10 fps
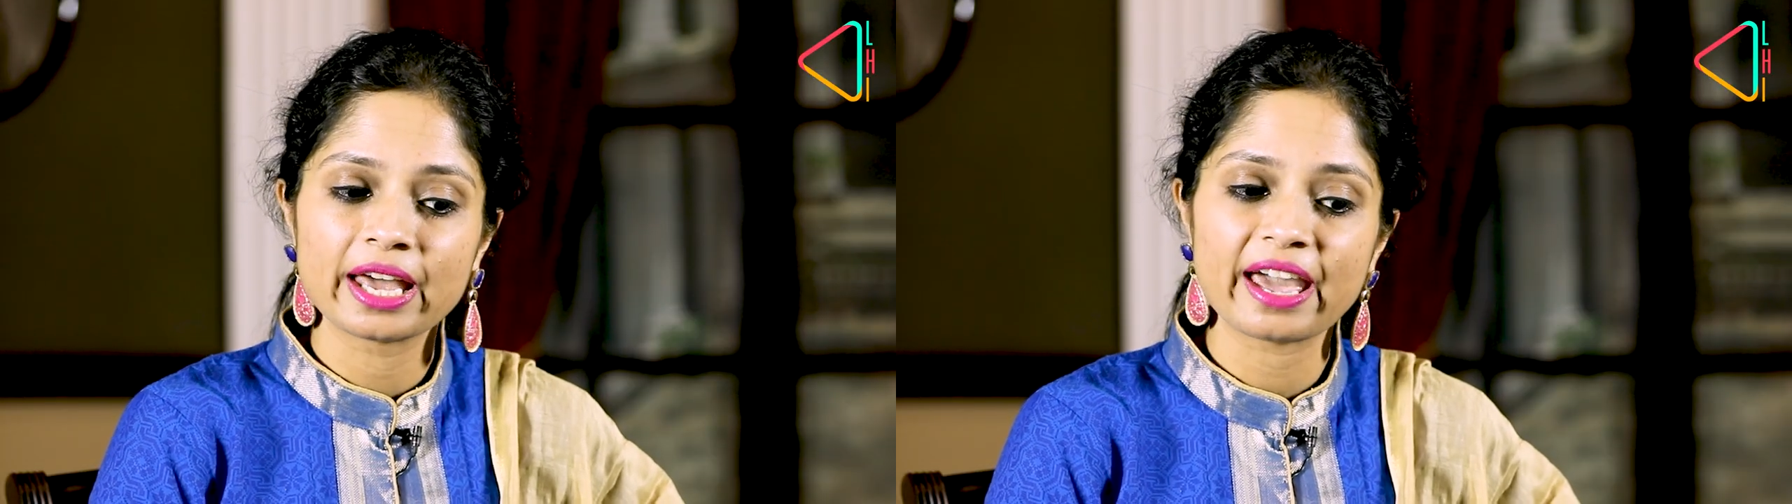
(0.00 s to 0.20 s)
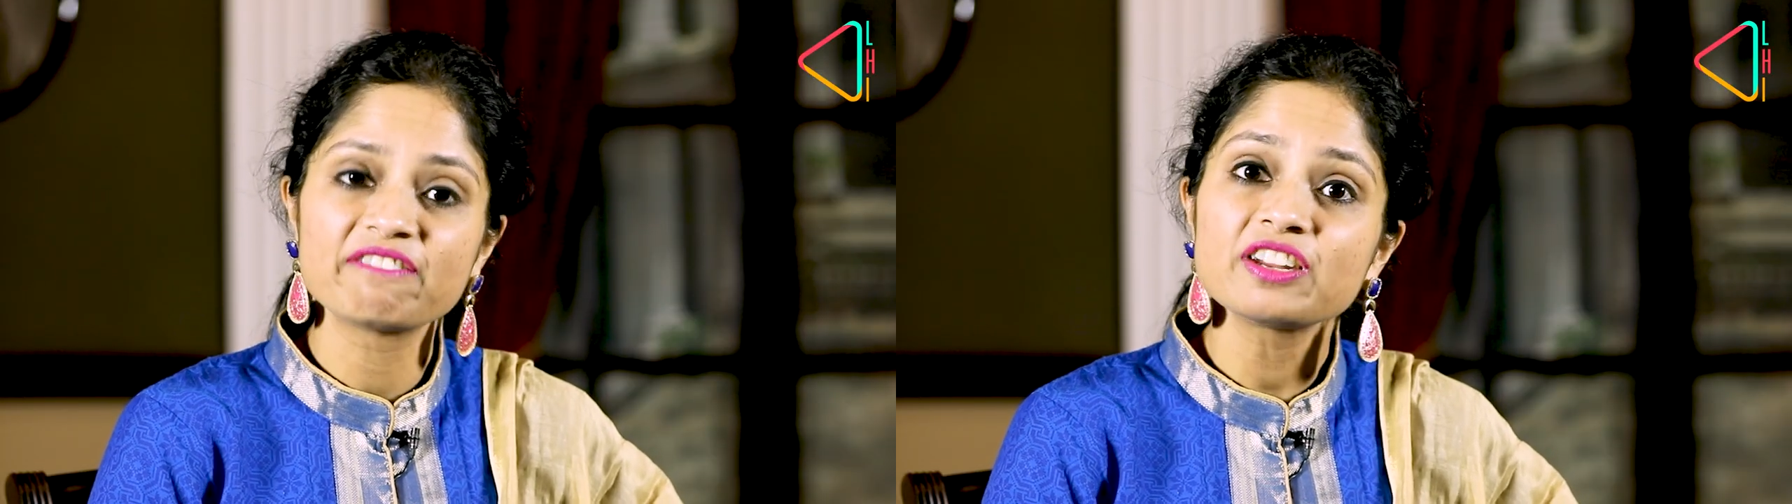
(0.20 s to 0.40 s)

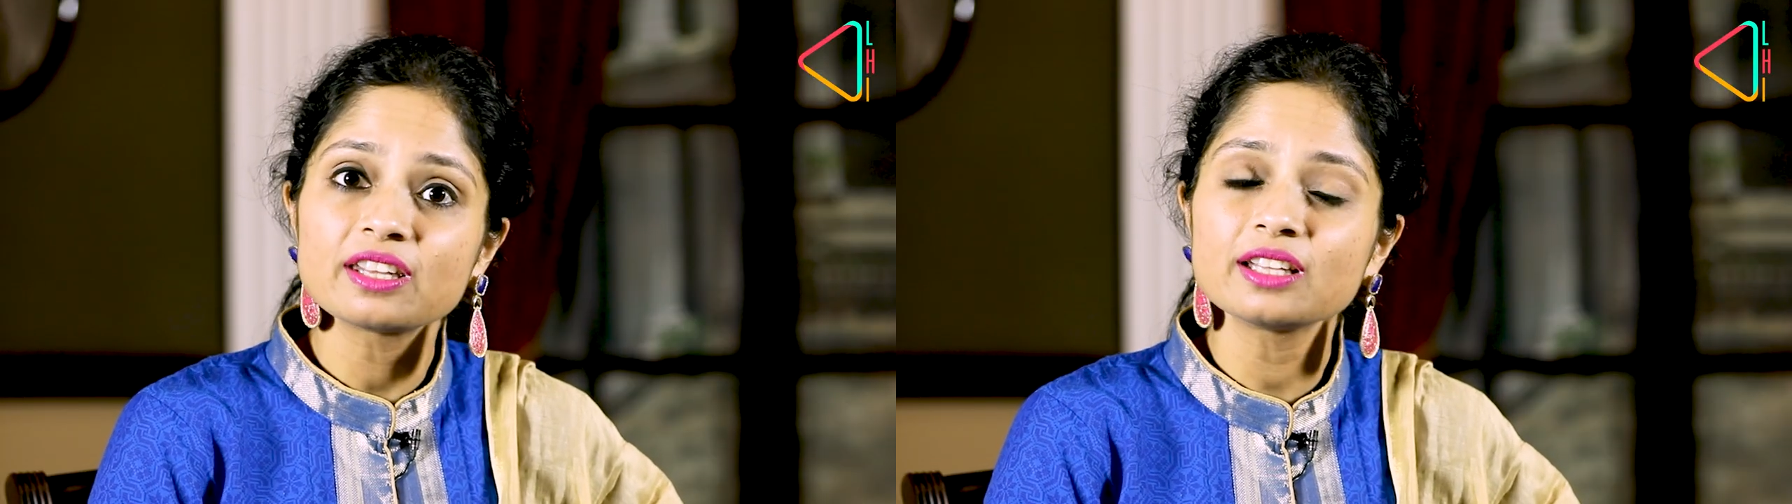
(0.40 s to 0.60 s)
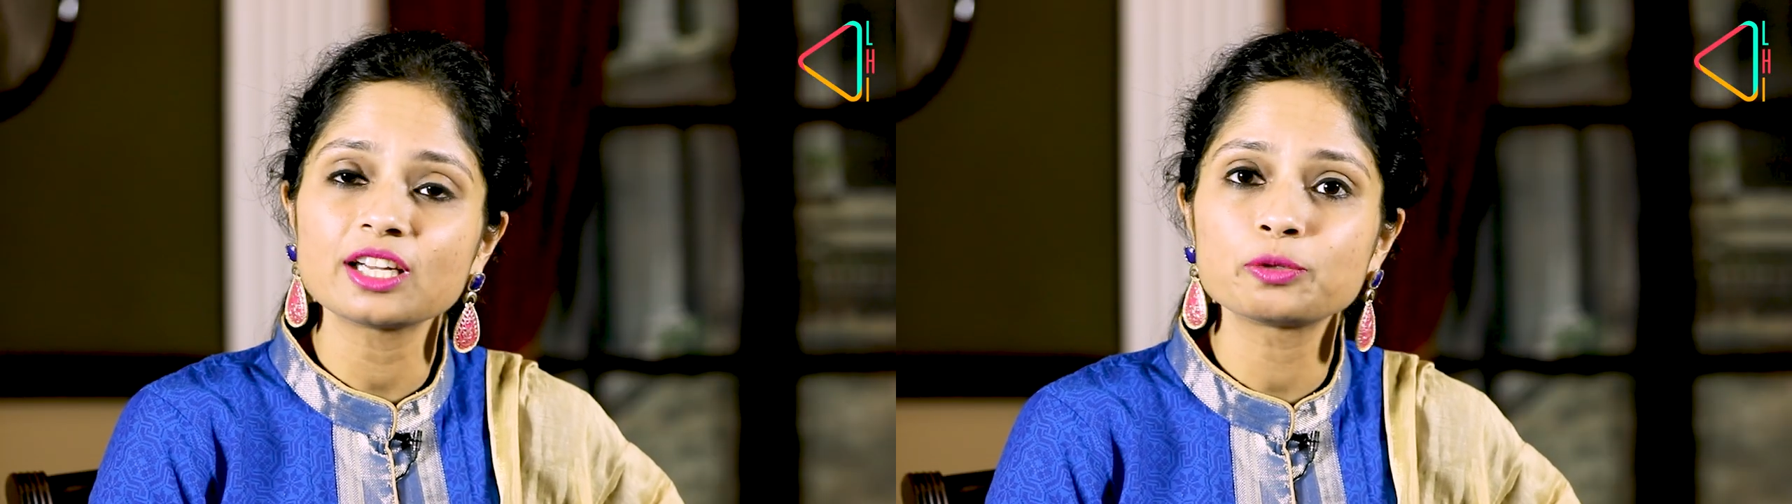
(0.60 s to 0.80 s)

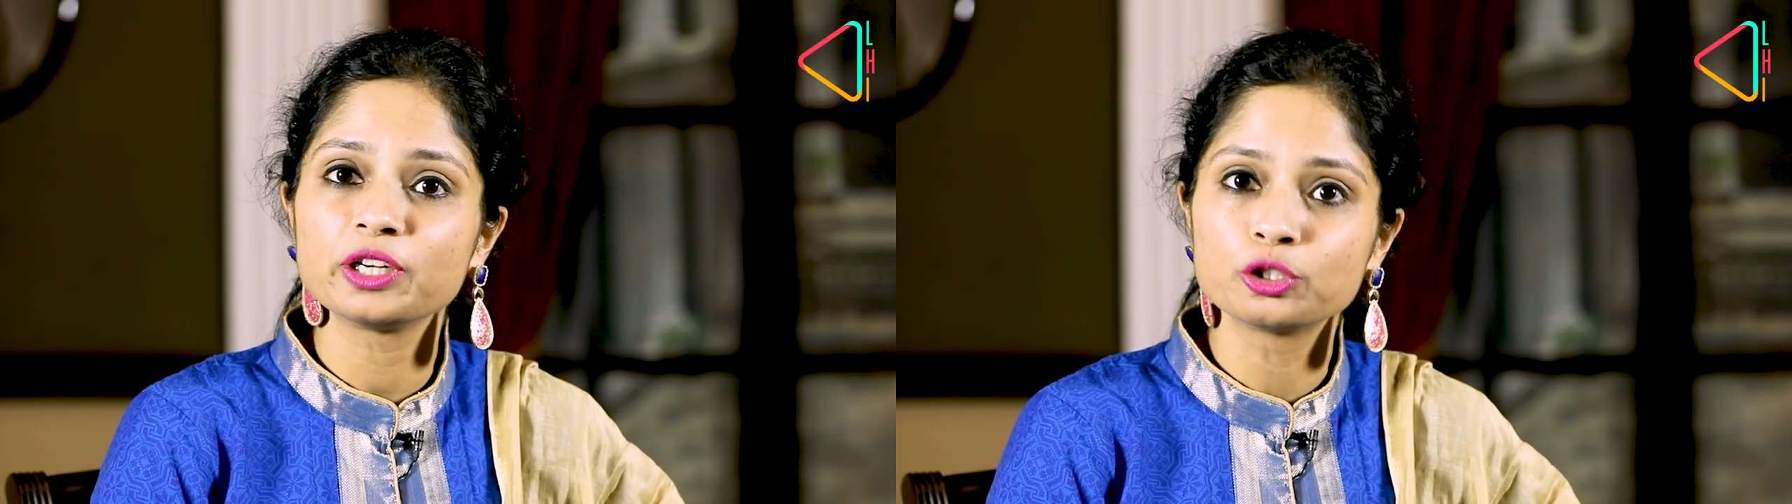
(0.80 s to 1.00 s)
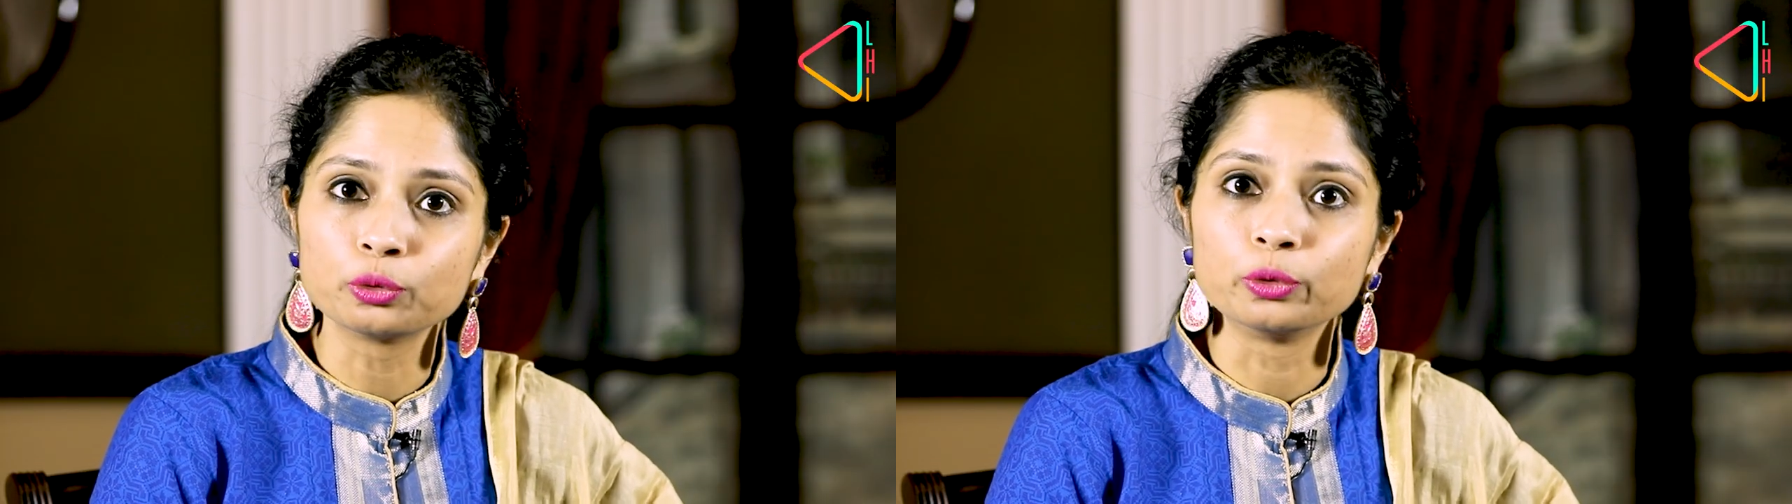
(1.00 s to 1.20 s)
everything that
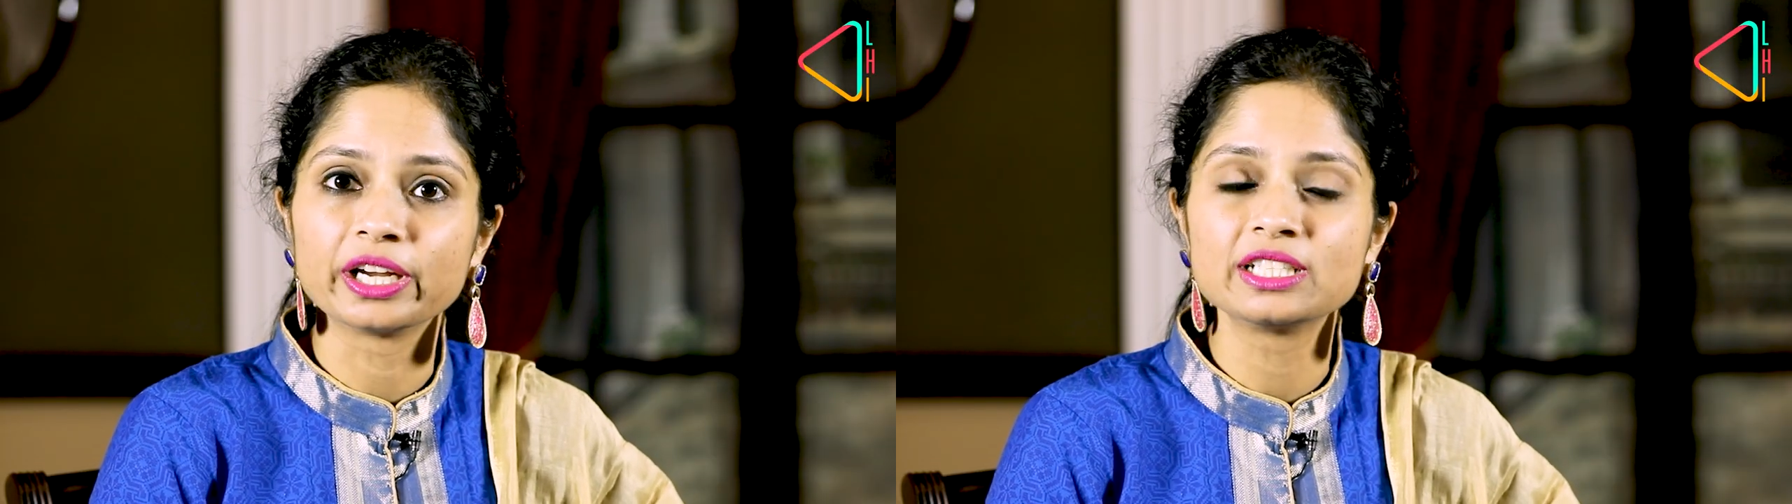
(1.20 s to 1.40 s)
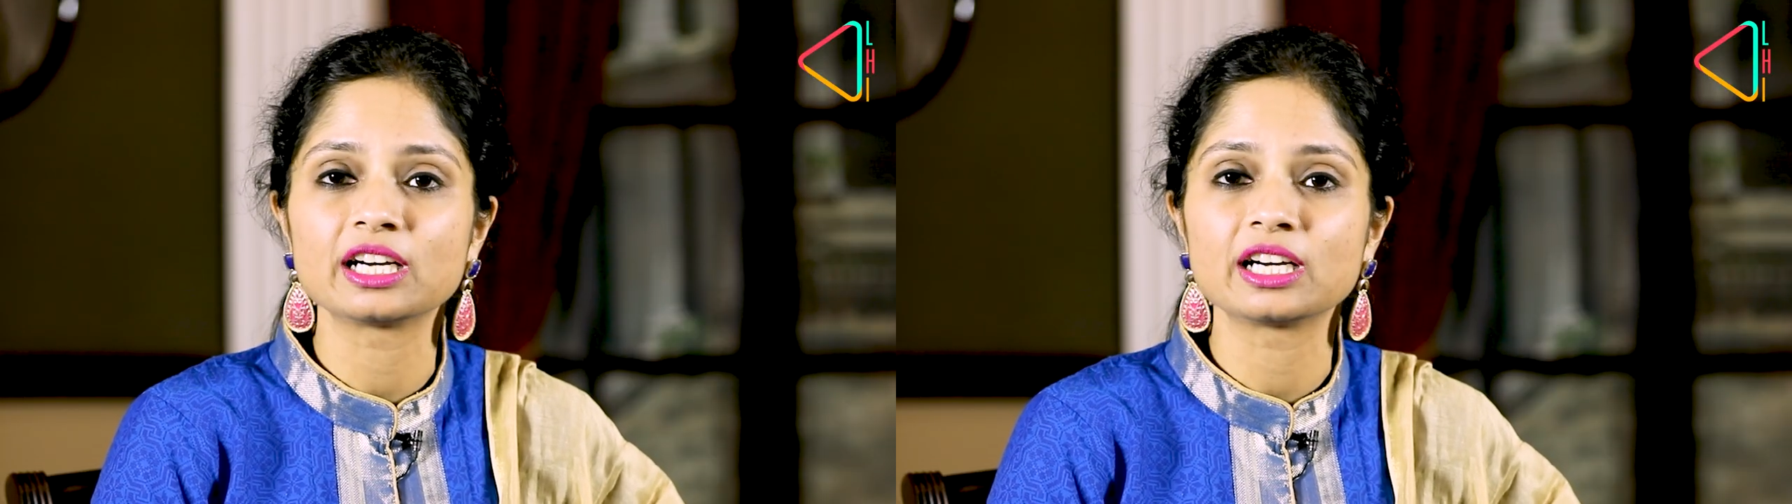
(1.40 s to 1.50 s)
we do in